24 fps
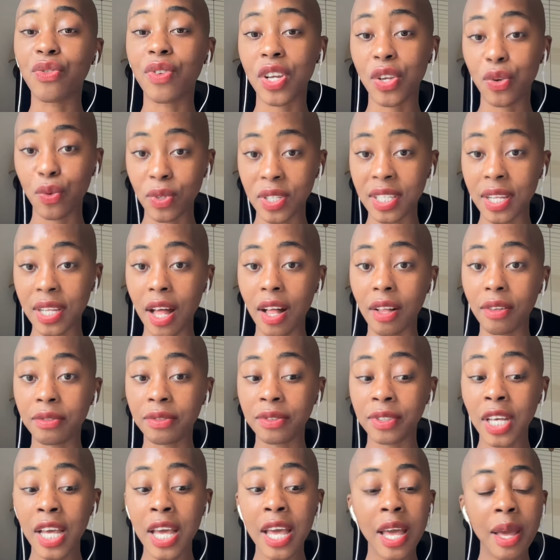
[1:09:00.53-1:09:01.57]
yourself.
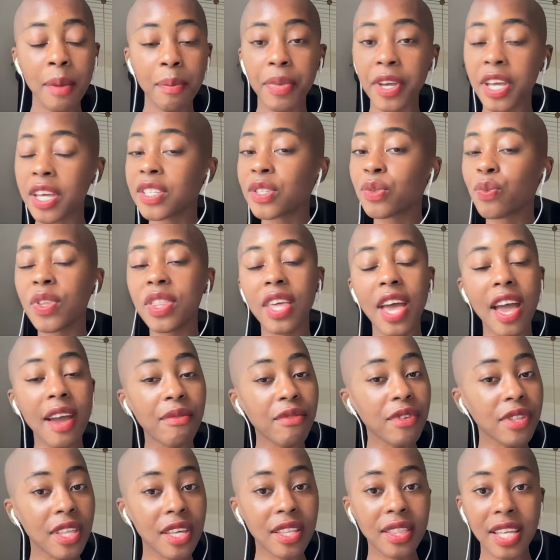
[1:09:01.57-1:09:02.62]
Because with
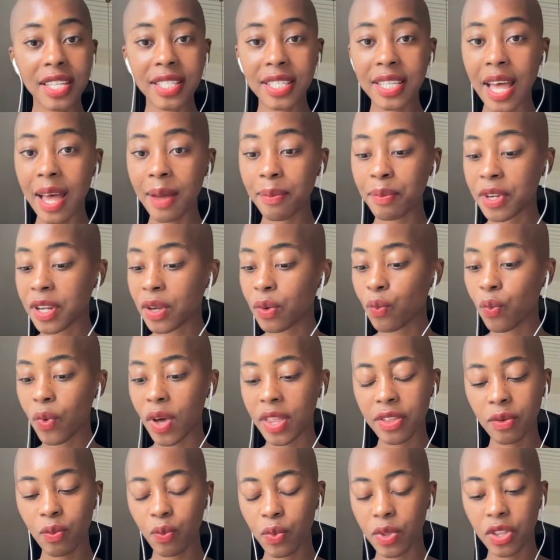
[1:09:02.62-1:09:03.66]
everything that's happening,
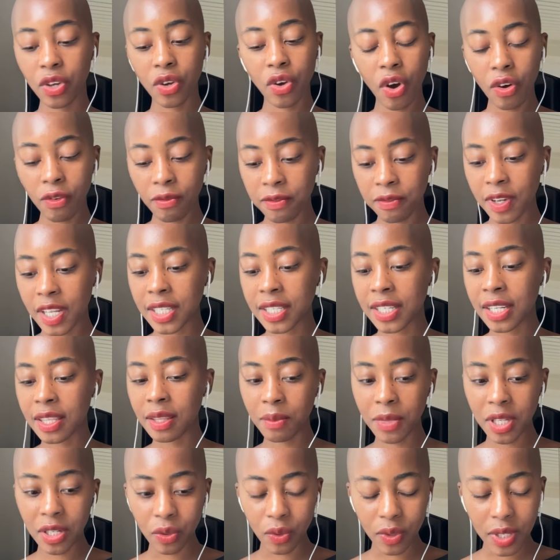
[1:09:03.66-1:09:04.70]
whether with the conflict in the
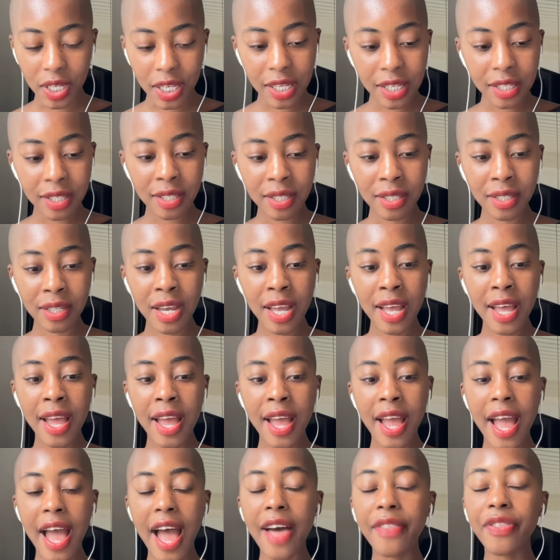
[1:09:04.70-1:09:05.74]
Middle East,
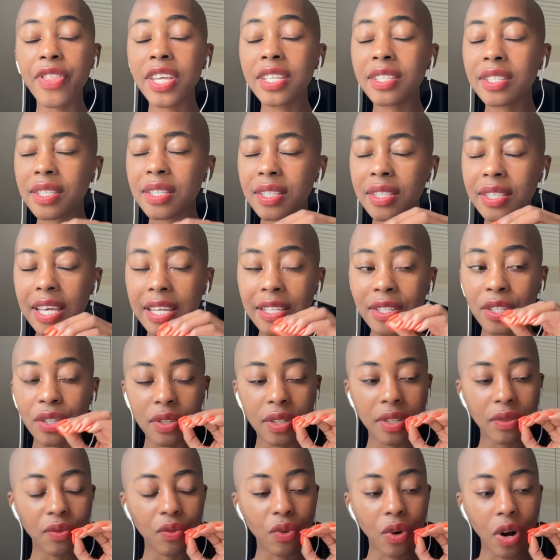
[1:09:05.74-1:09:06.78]
and there's, there's
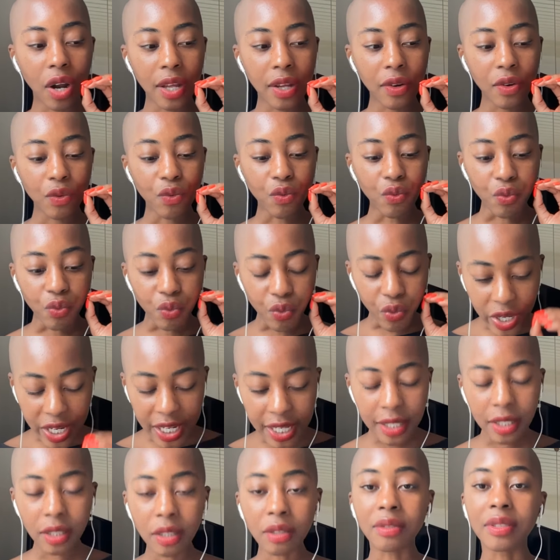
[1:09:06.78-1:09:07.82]

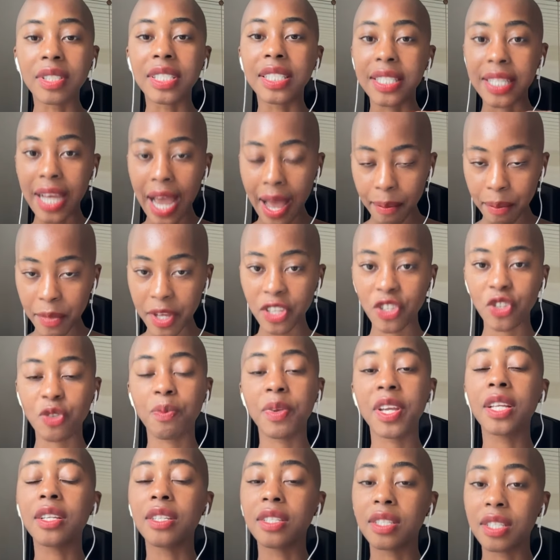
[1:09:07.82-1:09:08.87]
real damage
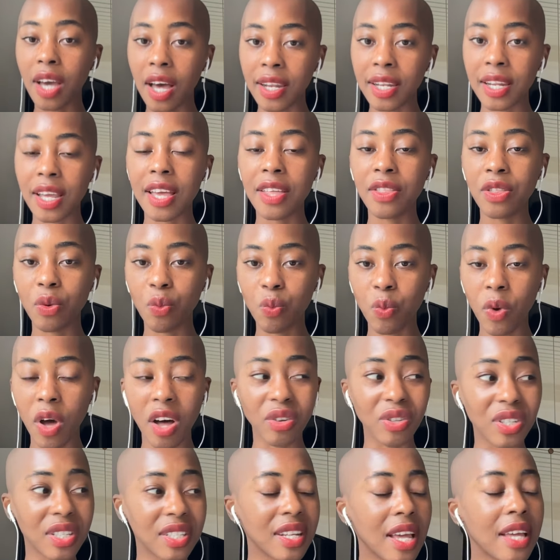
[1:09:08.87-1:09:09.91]
being done in the
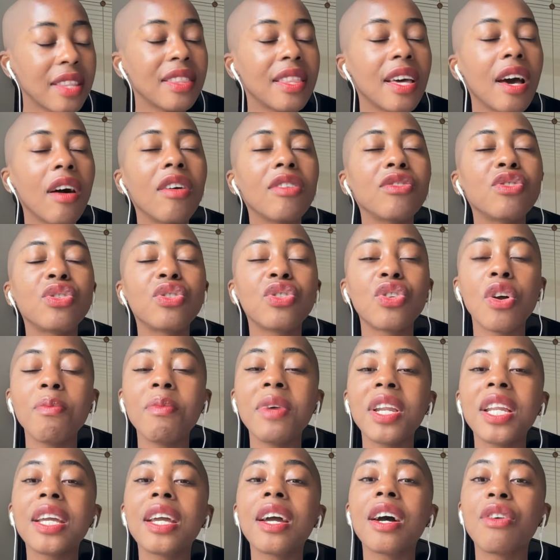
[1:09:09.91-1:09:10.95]
world. There are so
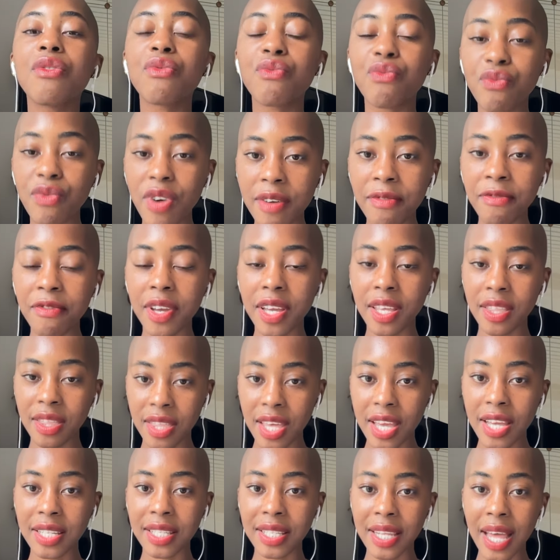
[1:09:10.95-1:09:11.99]
many horrific
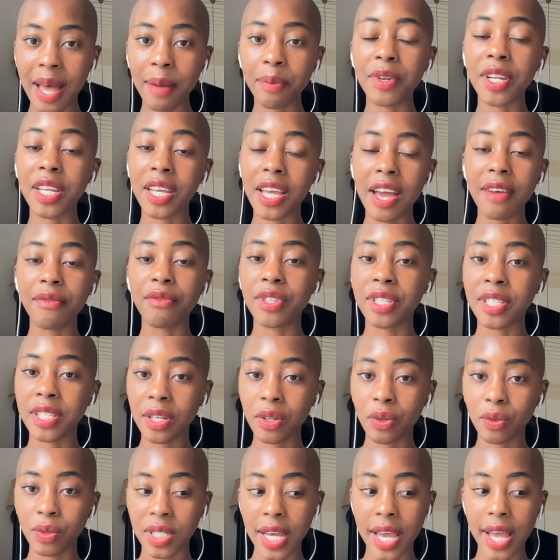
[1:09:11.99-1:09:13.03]
things happening every
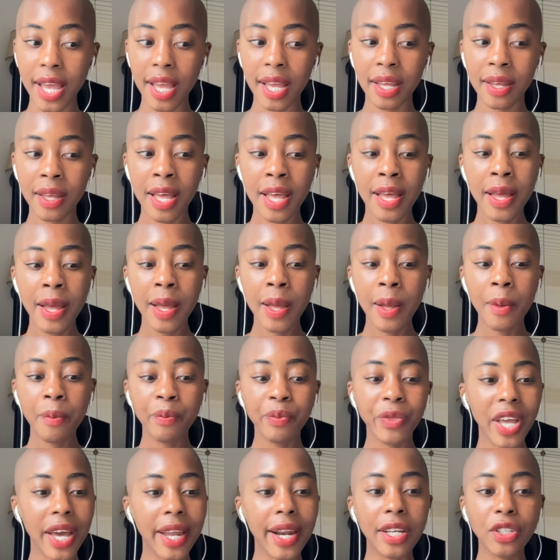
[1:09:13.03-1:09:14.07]
single day.
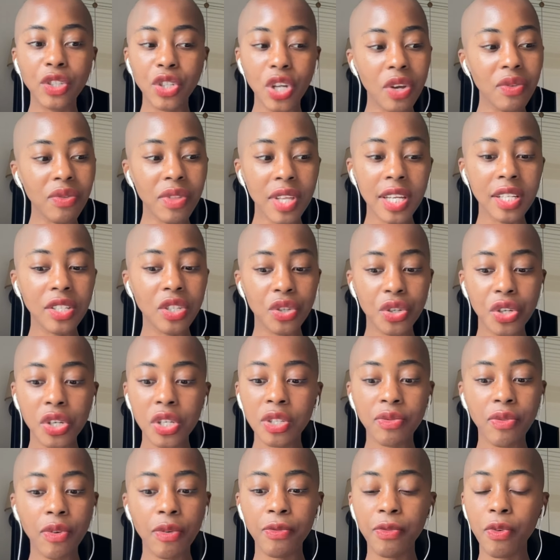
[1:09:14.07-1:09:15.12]
And I don't think it's
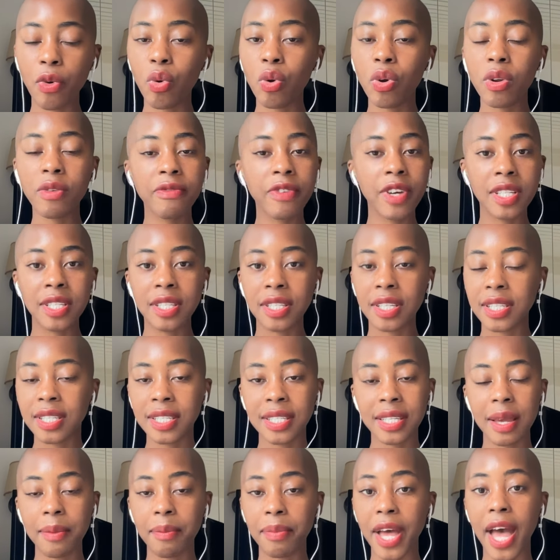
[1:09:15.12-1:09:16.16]
useful for all of us to
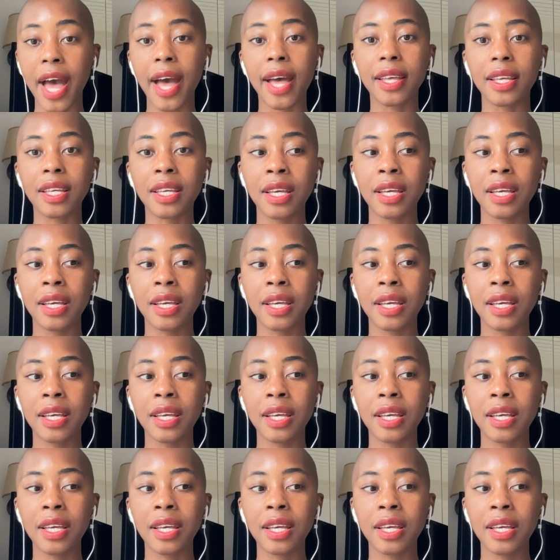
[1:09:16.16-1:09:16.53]
sit back